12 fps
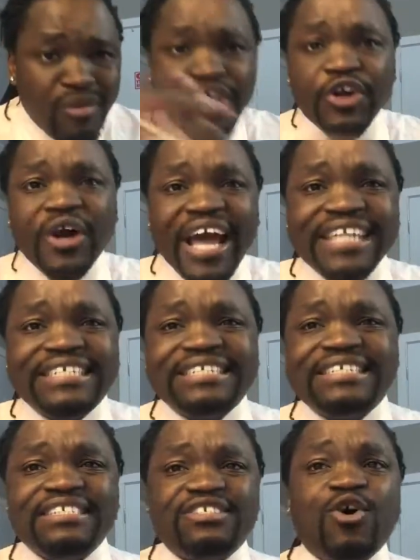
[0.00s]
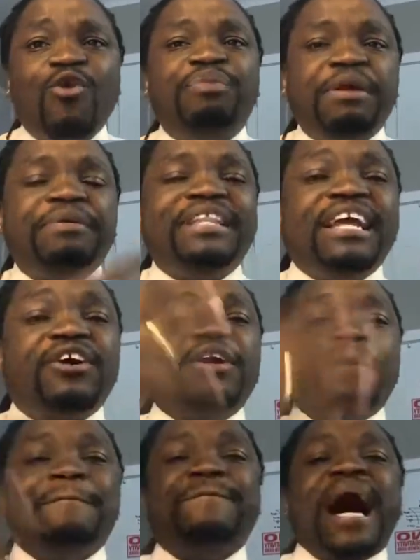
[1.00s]
you know, entities or people that are going
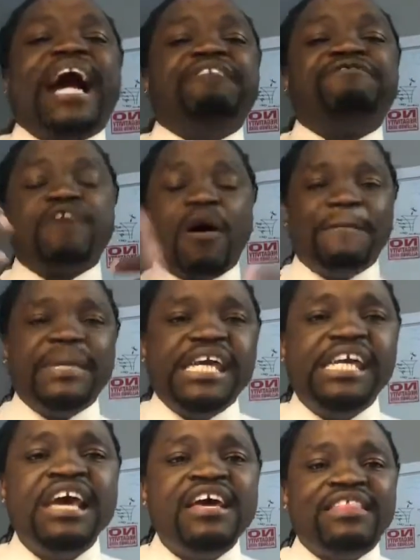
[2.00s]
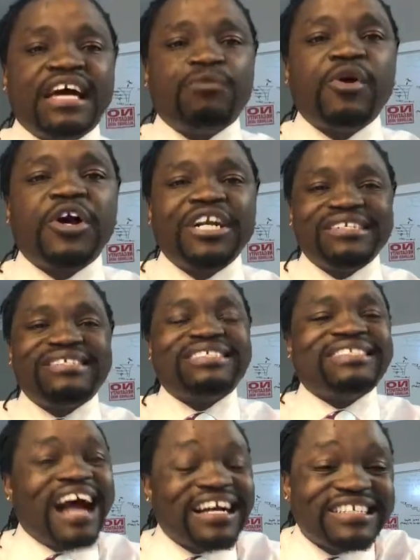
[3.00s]
to buy from me that we're going to
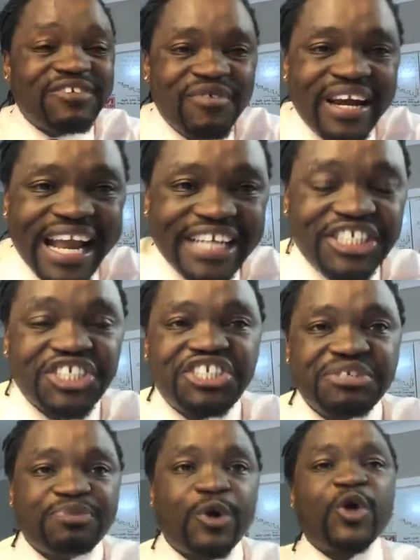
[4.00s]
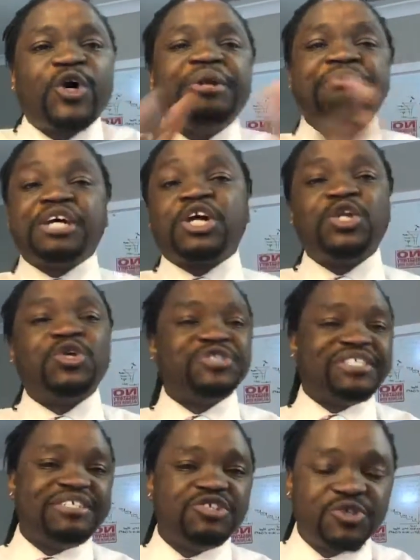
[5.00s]
start a relationship or you're going to be
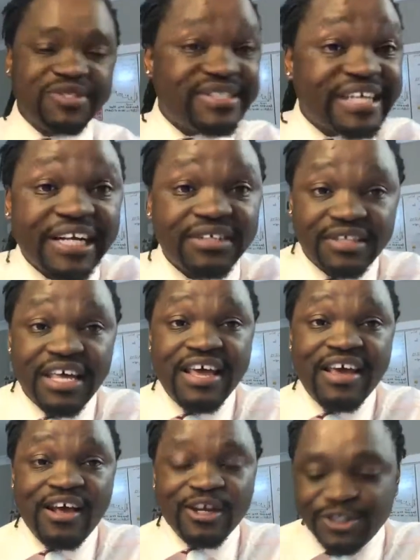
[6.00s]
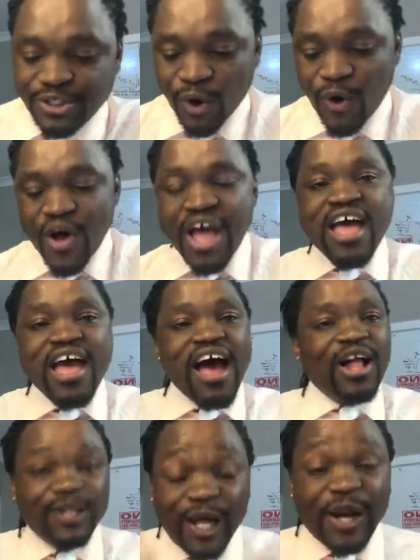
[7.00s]
closing those sales. So
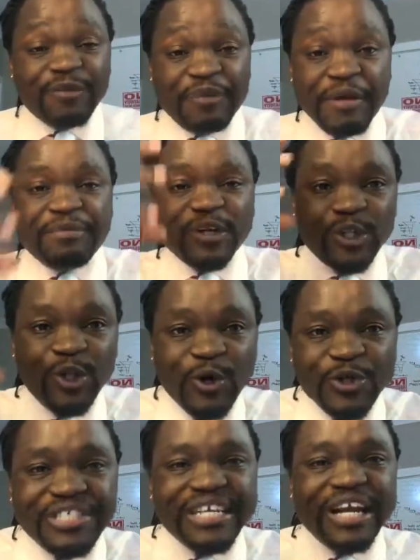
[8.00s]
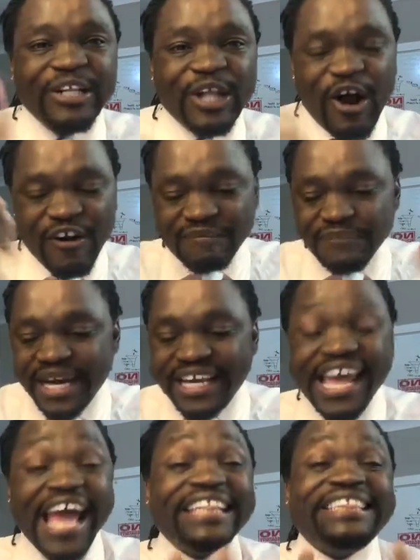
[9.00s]
a lot of people lose a lot of
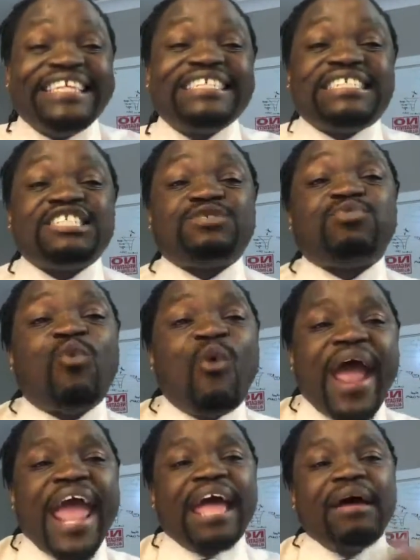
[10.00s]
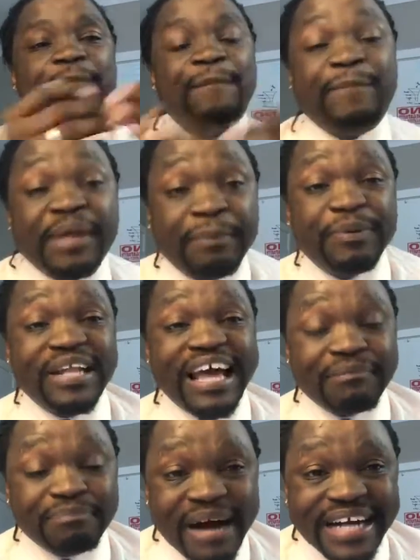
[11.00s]
money and this is where people
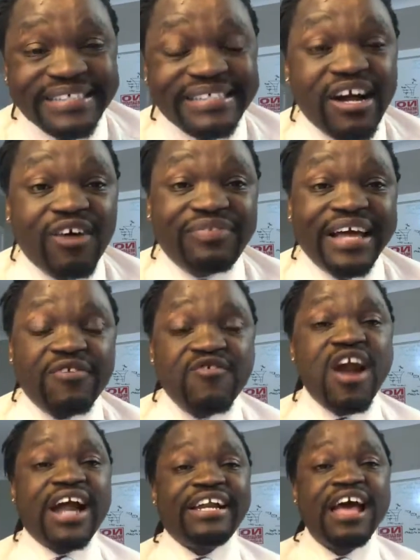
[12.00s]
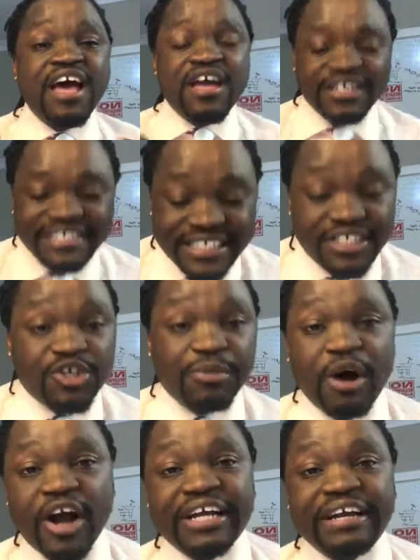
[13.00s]
like myself that run digital
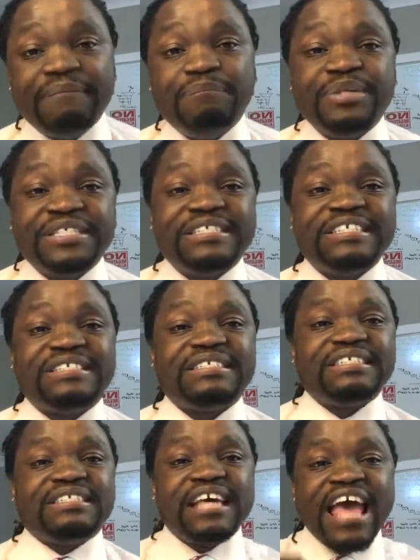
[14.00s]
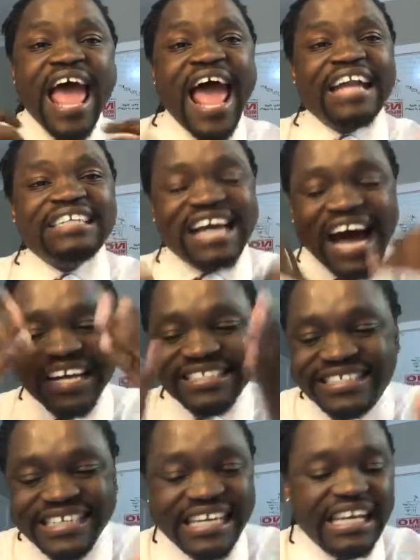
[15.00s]
marketing businesses and are
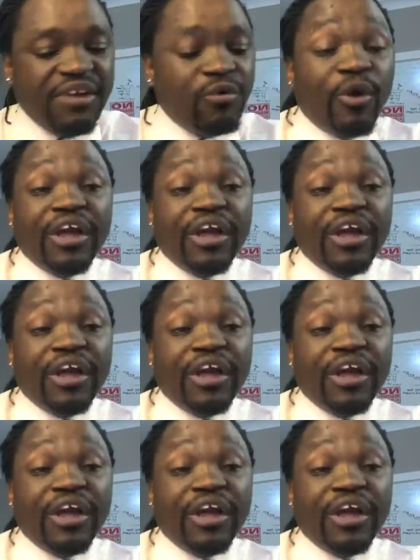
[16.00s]
dealing